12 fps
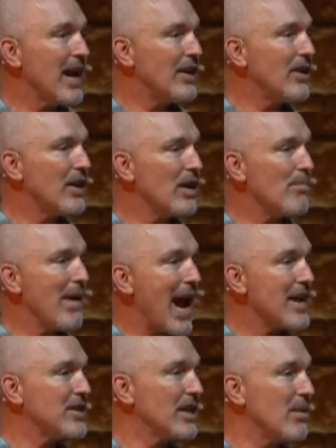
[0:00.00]
You can
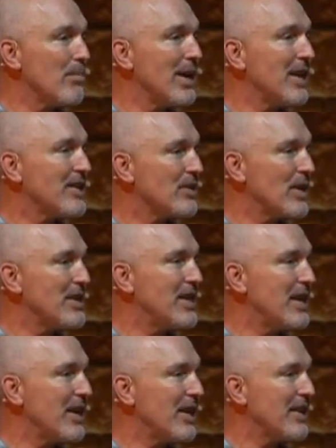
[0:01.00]
imagine the ministries he
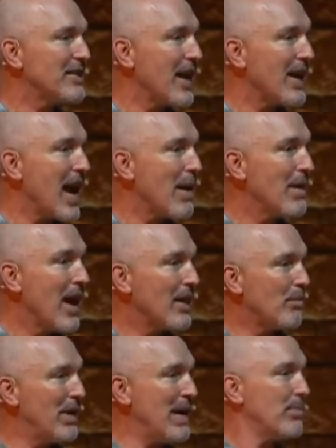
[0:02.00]
could have set up, the
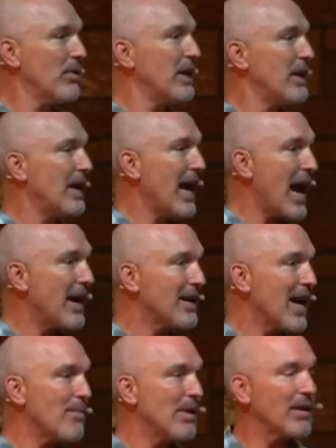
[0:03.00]
people he could have had
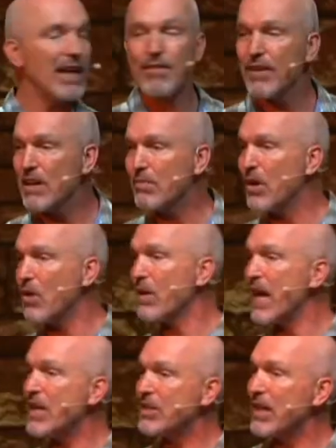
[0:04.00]
coming, giving him
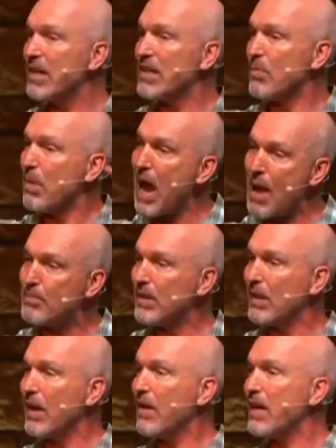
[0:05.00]
donations, the
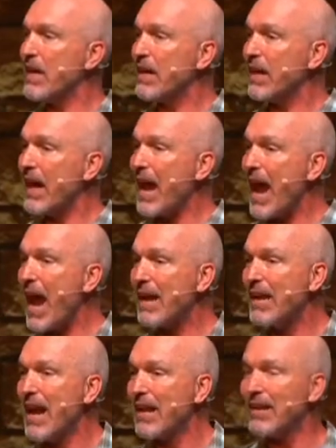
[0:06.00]
popularity he could have had,
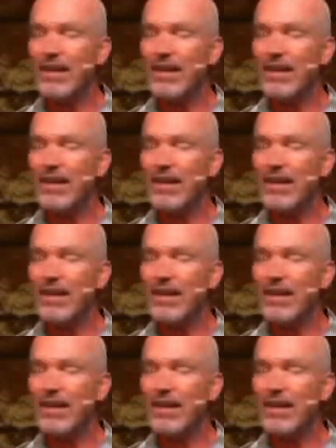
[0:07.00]
the